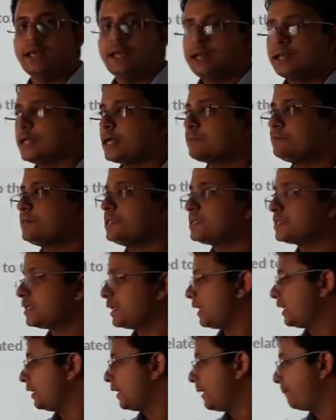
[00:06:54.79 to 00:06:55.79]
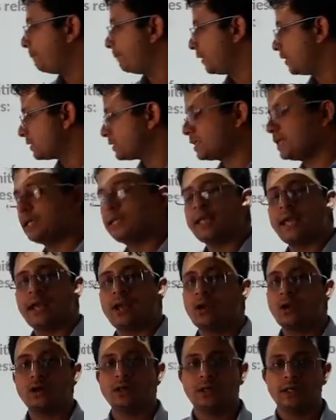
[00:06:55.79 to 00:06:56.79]
That means a person
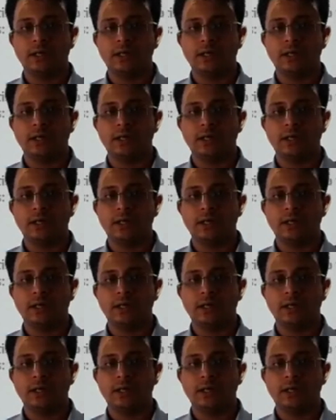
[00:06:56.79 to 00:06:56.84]
cannot,